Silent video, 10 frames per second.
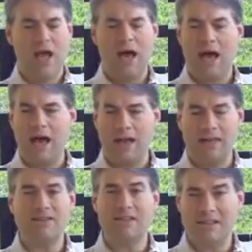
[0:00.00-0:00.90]
And
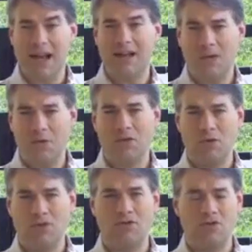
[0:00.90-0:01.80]
that's exactly what the
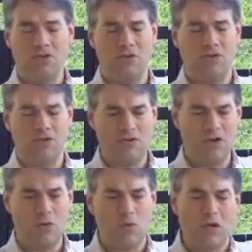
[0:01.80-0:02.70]
realtors do. So there's
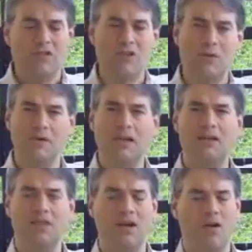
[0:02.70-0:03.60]
no reason to
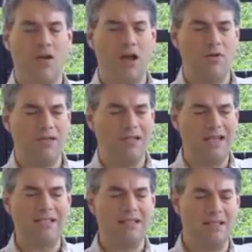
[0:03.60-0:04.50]
believe that an REO is
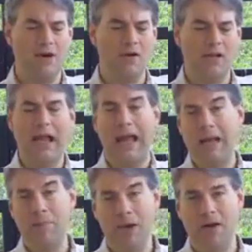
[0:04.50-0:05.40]
necessarily
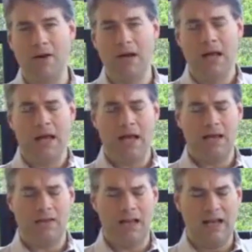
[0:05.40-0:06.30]
any better
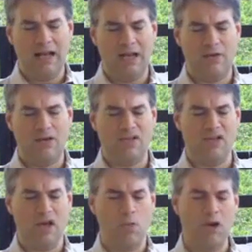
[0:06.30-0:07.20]
than any other
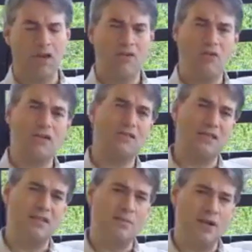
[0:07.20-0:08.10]
deals. Now, one of the tricks
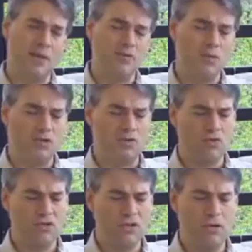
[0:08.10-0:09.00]
that sometimes
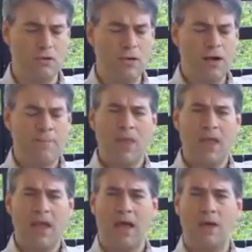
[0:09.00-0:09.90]
realtors do
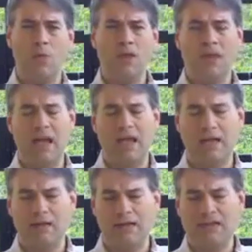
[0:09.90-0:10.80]
when
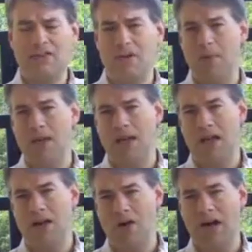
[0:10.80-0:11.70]
they list
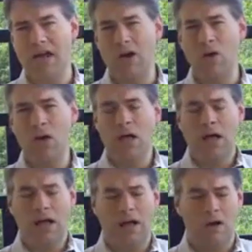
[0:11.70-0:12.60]
an REO
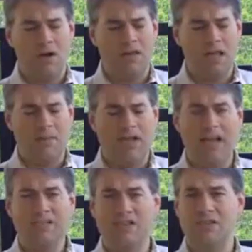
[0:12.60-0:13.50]
on the
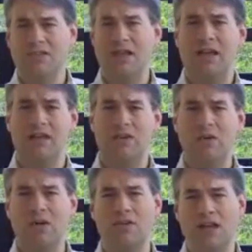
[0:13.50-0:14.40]
MLS is they'll take a
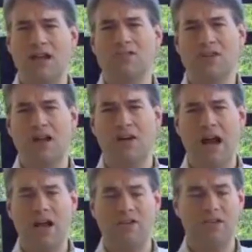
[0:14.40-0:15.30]
$200,000
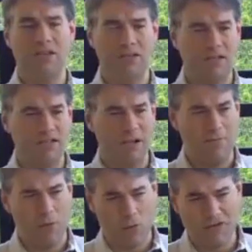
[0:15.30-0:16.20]
house and they'll list it
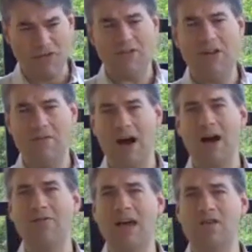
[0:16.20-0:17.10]
for
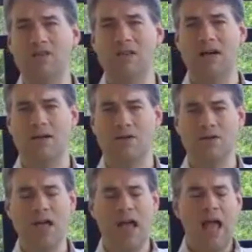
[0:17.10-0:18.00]

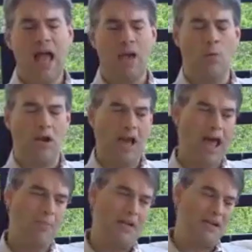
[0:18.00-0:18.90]
$75,000. And what will
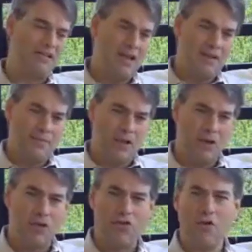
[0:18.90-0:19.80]
happen is,
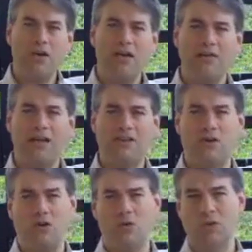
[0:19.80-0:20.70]
30
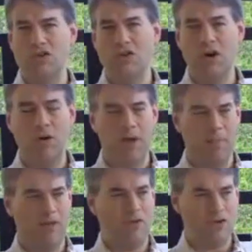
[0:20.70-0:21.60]
investors will show up,
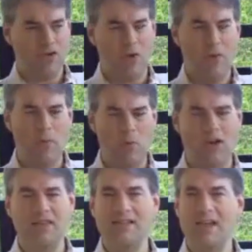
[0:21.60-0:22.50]
and if you show up at one
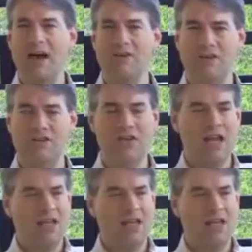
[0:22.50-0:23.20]
of these houses,